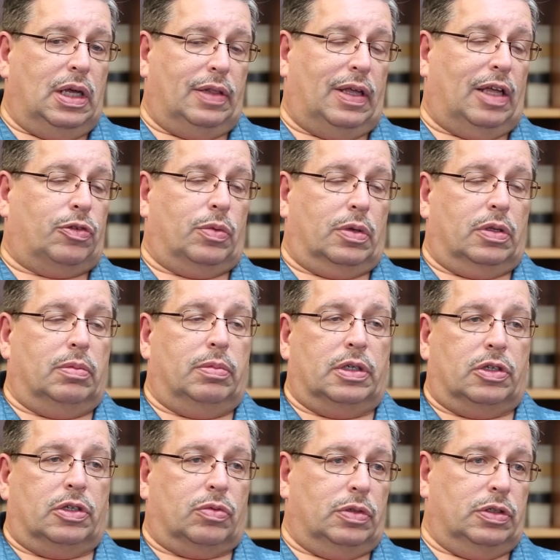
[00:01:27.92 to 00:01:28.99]
and that's one of the
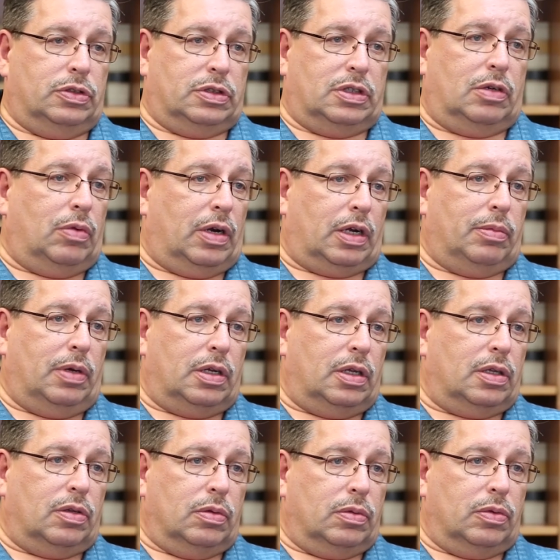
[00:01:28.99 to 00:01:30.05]
biggest reasons I recommend
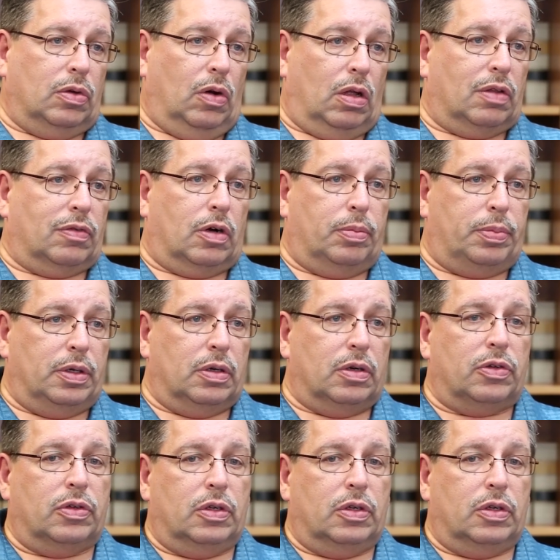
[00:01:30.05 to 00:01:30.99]
it to all of our peers.